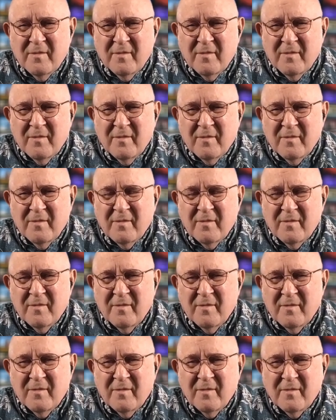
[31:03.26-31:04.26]

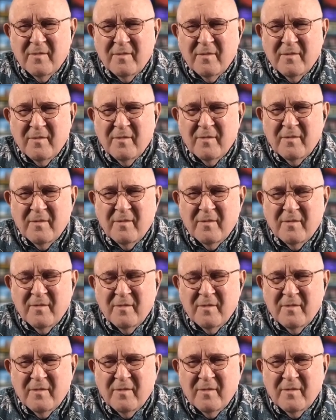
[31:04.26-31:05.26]

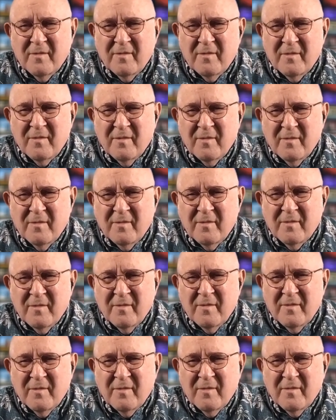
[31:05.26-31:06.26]

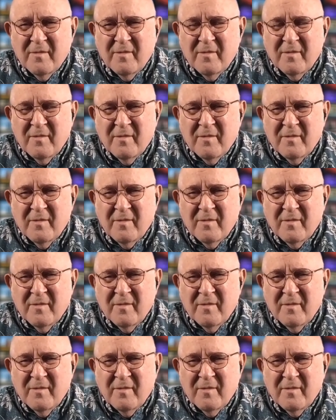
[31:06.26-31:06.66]
This person isn't speaking.